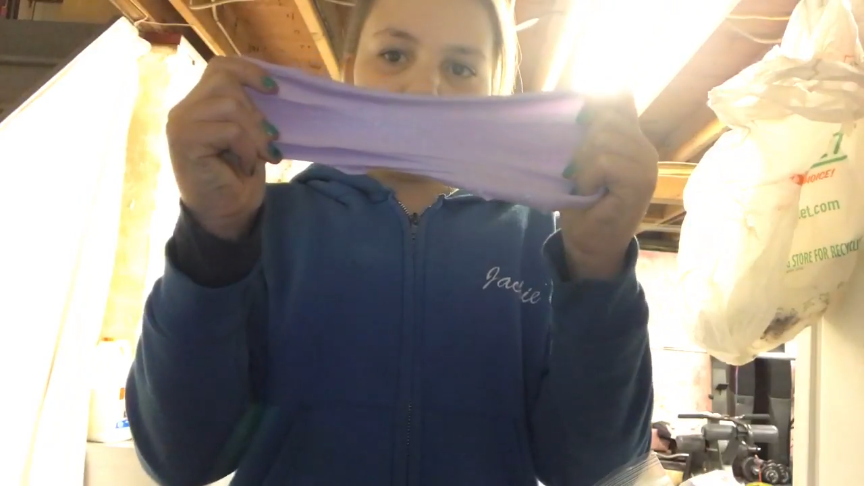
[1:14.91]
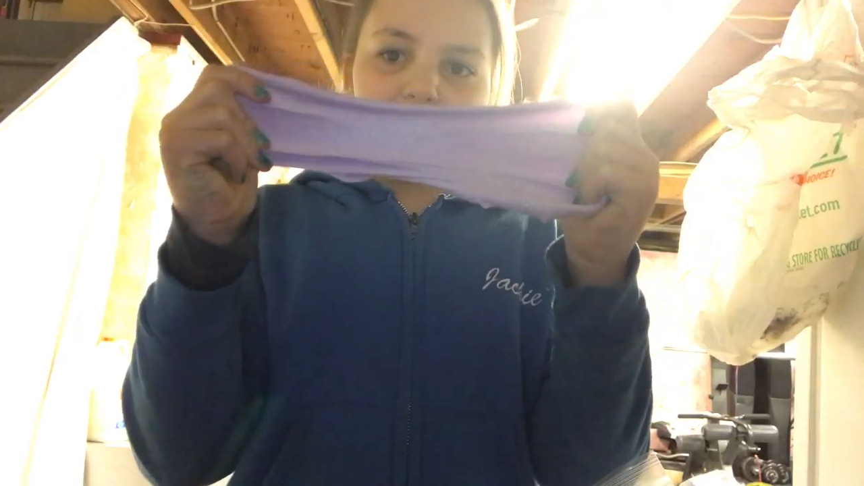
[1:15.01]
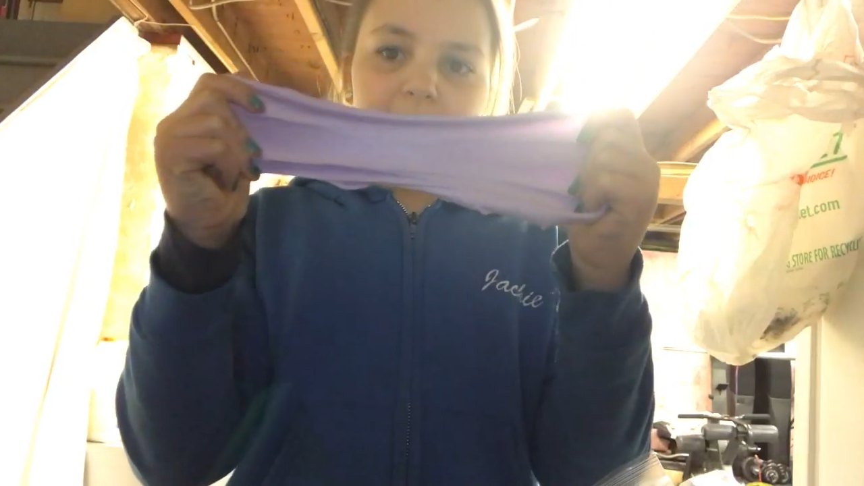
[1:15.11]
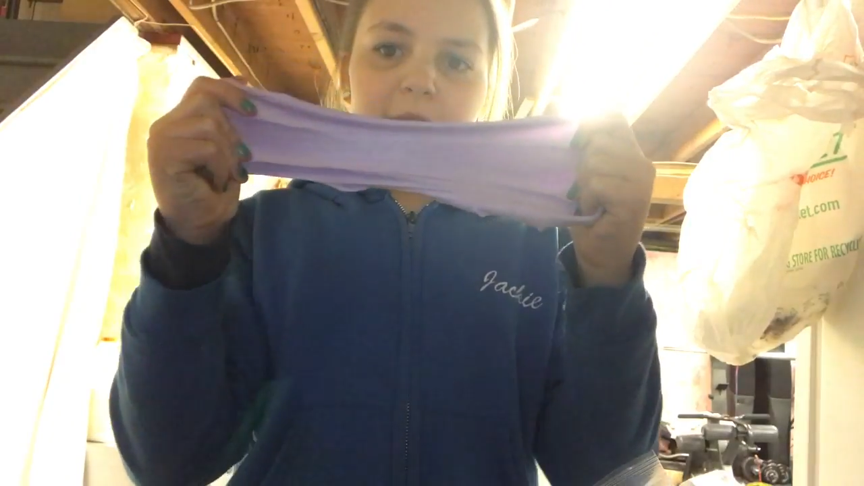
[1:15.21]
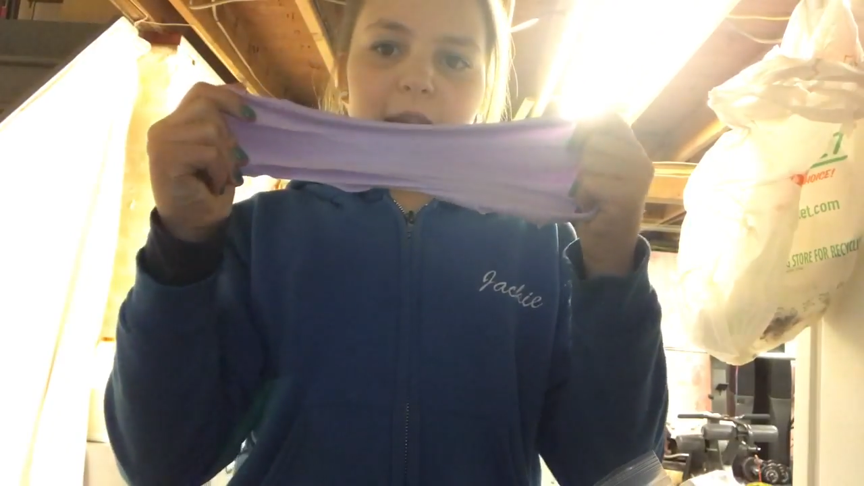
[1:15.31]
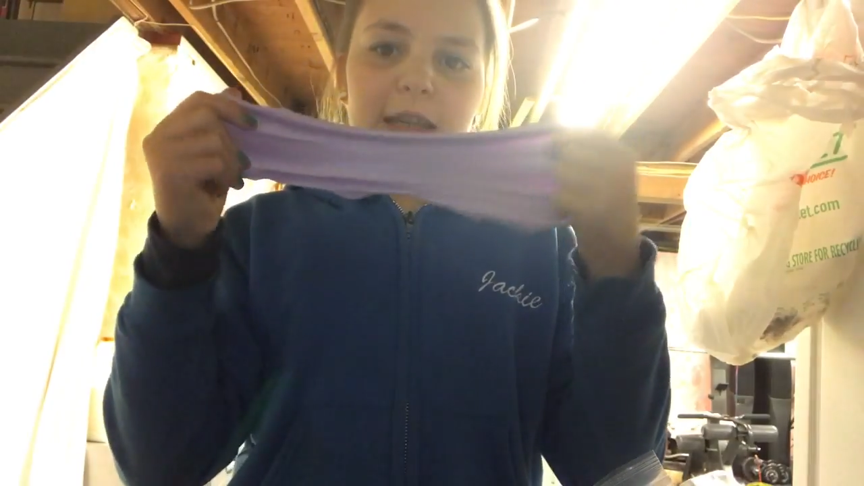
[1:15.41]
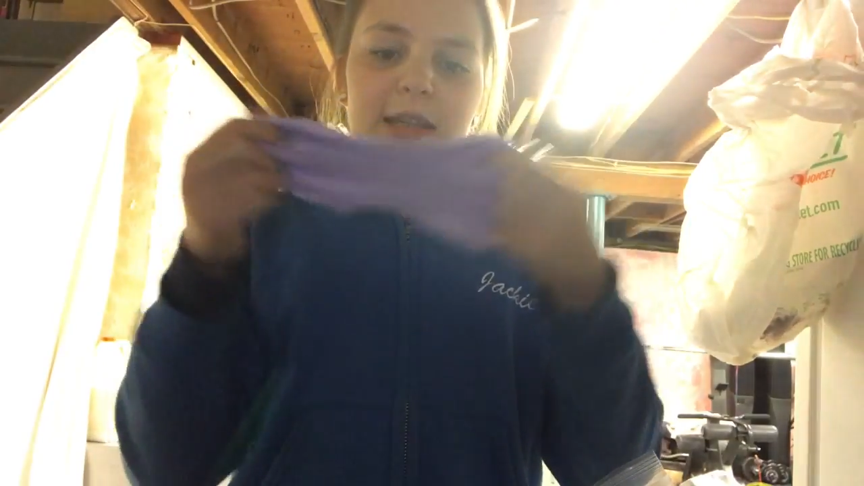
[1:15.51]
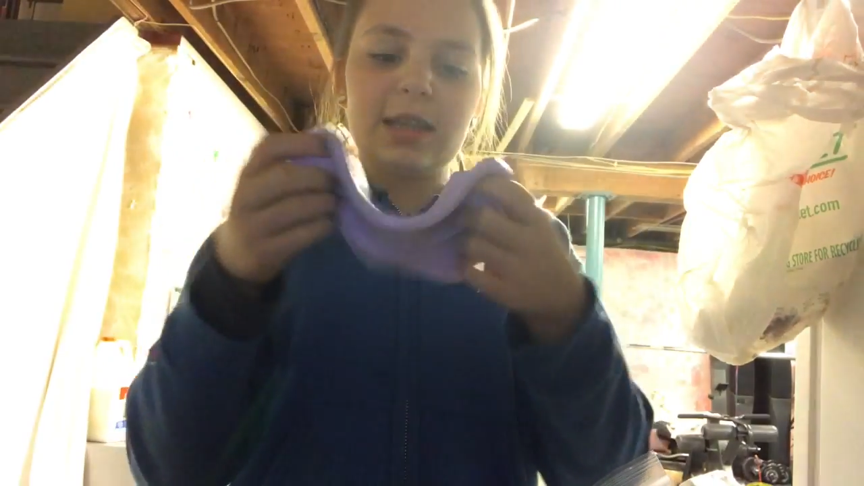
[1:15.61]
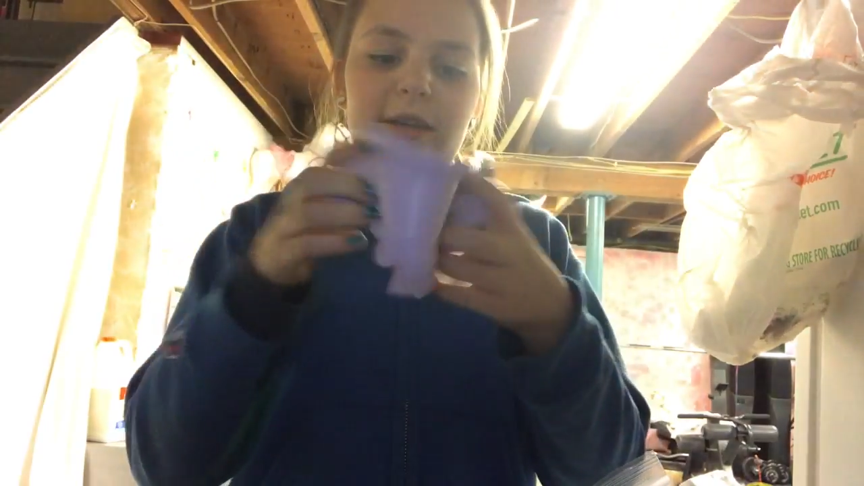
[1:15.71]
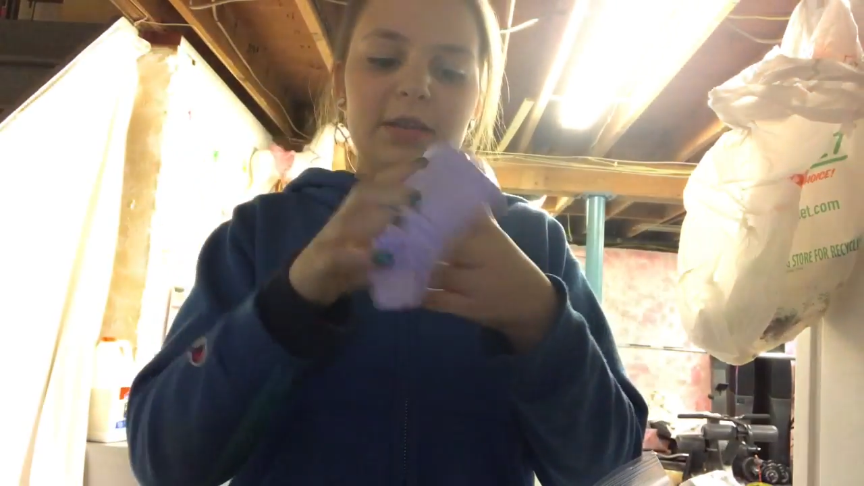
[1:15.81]

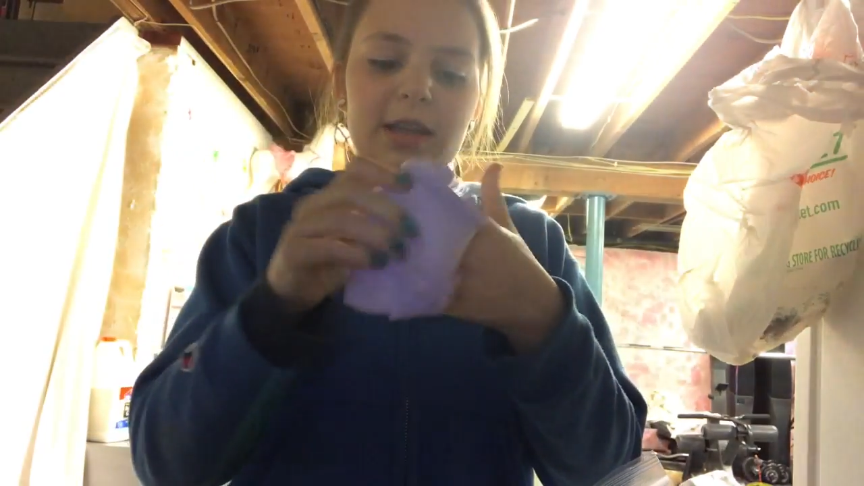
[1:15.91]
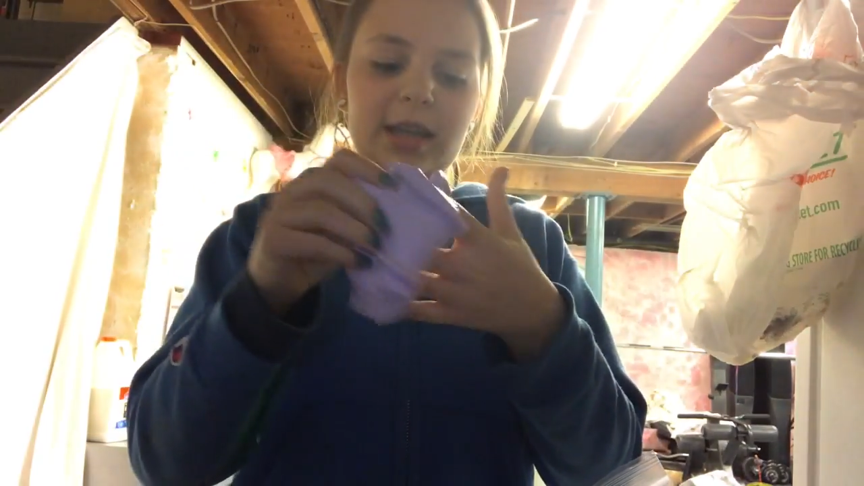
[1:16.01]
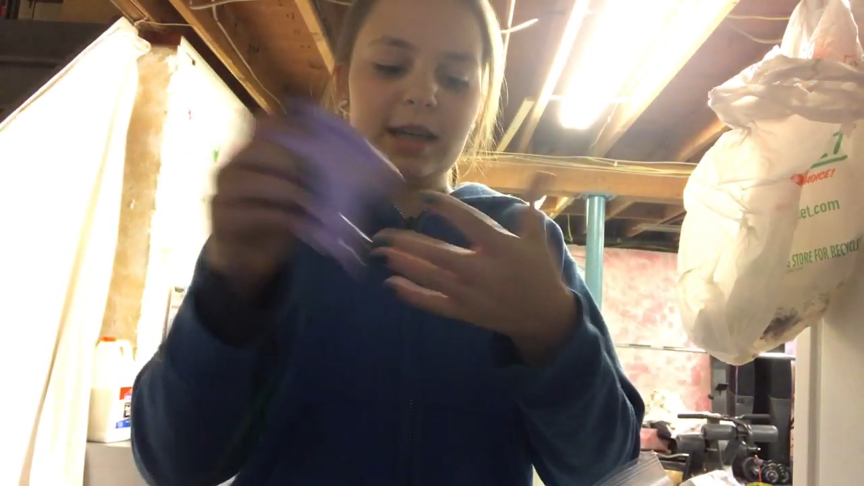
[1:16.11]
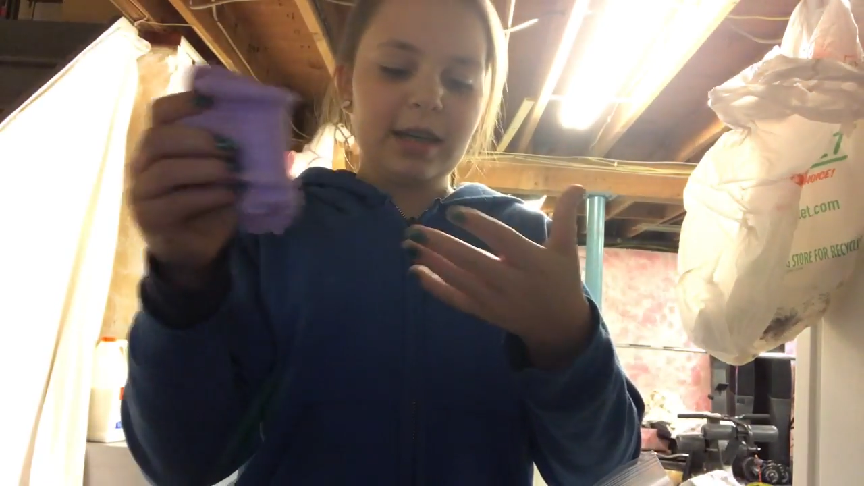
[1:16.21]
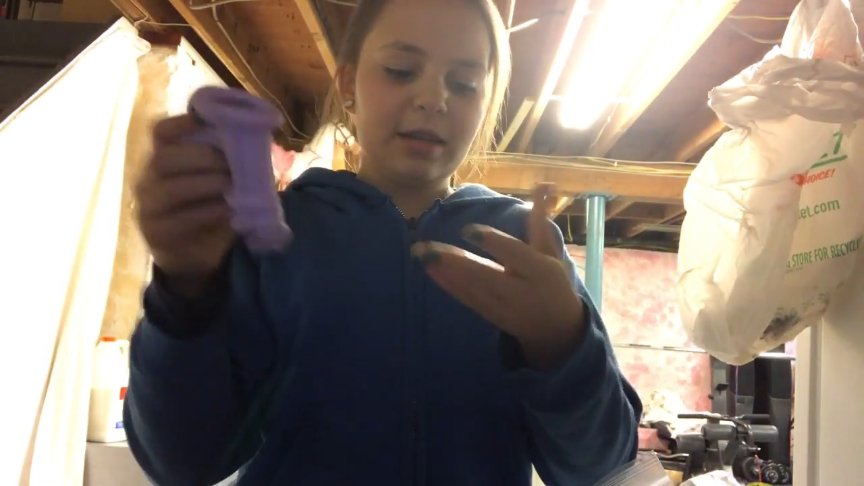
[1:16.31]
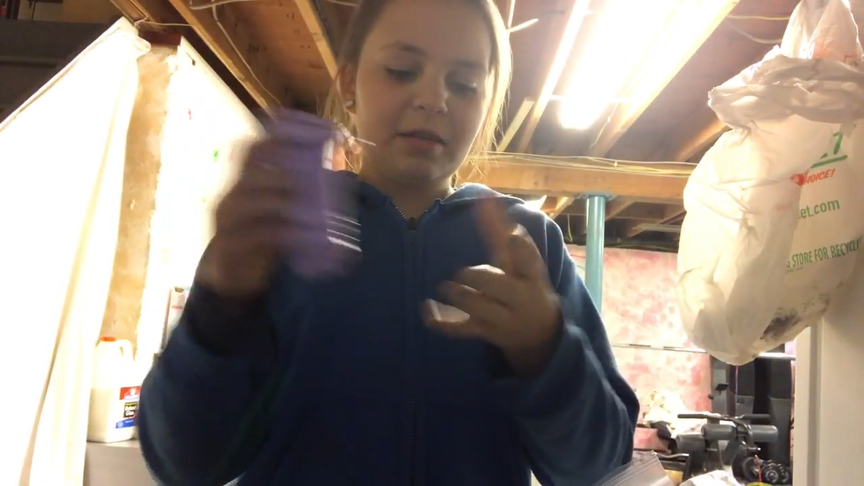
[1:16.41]
Nice, I really like it.